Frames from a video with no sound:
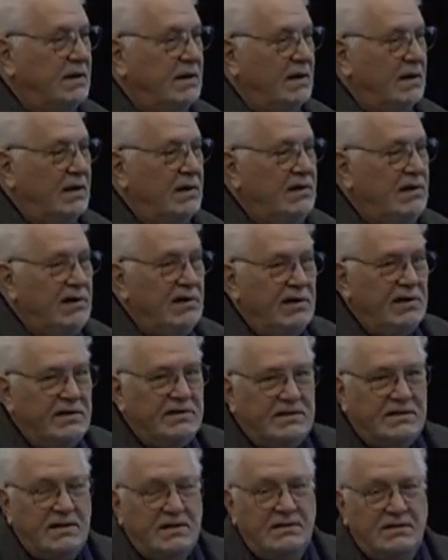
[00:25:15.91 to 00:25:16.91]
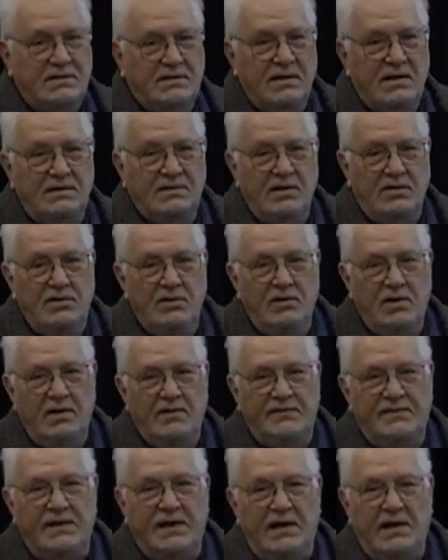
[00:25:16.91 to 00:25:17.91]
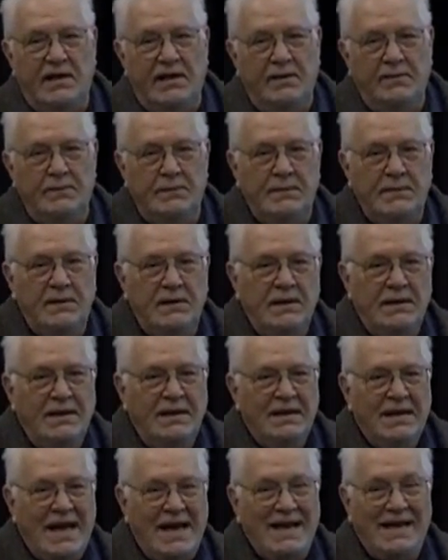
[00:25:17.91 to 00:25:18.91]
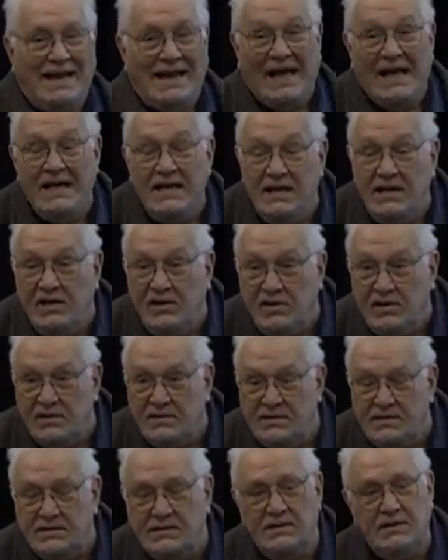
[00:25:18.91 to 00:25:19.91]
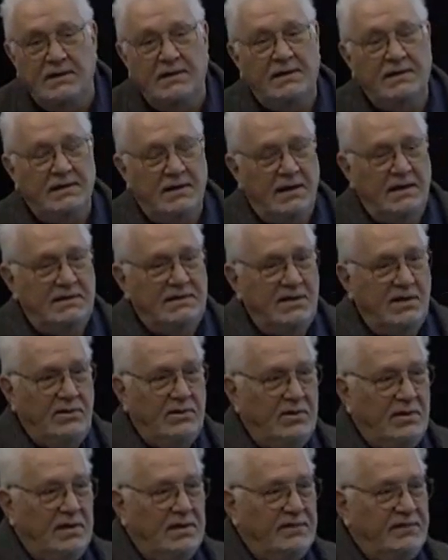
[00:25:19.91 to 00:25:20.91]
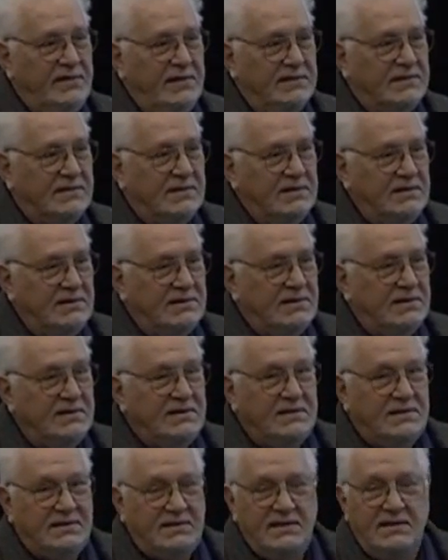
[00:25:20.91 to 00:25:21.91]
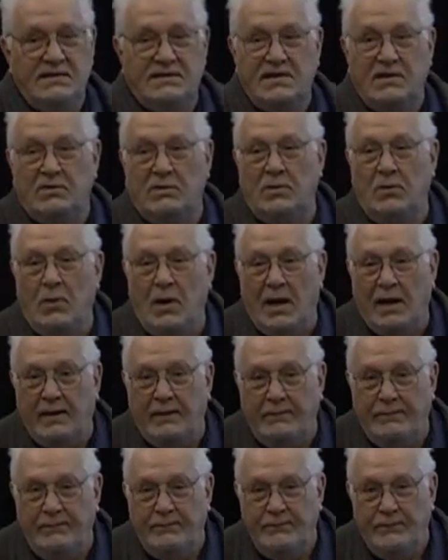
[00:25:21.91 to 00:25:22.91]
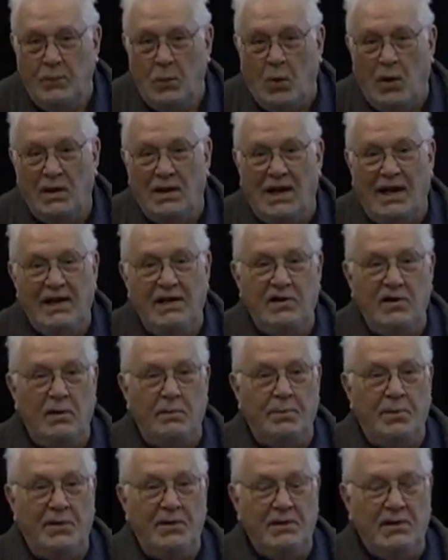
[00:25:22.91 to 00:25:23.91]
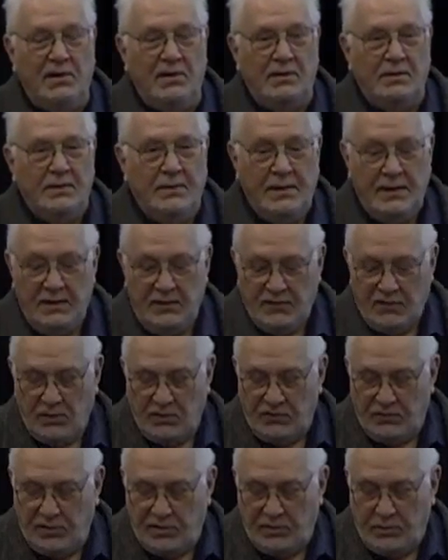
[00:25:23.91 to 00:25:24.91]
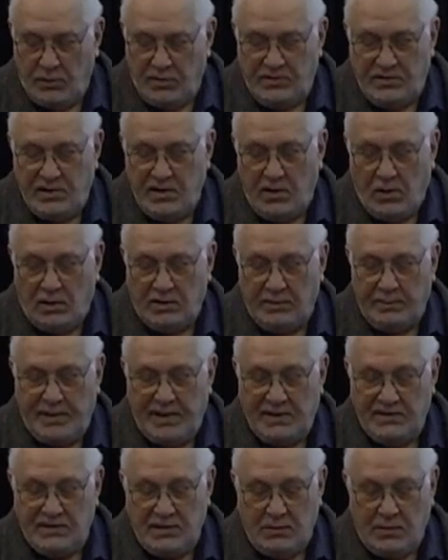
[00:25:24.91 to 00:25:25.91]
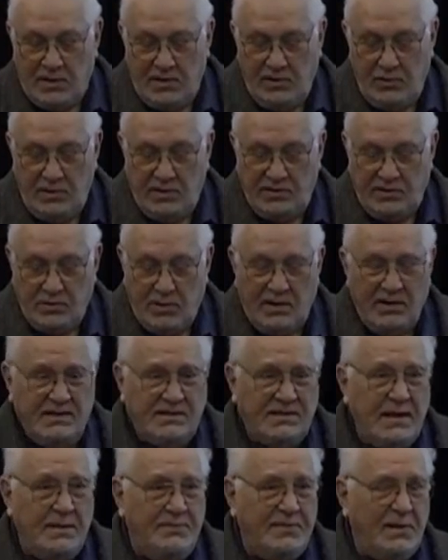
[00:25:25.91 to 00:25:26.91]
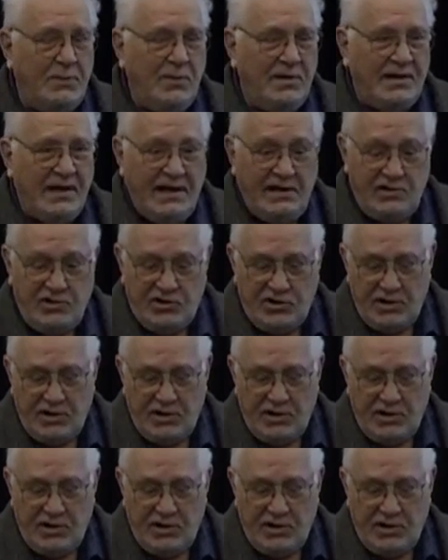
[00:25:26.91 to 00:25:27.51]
years as your unit of time and light years as your unit of distance, then c is equal to 1 light year per year. So it all depends on what units you want. The same thing with h.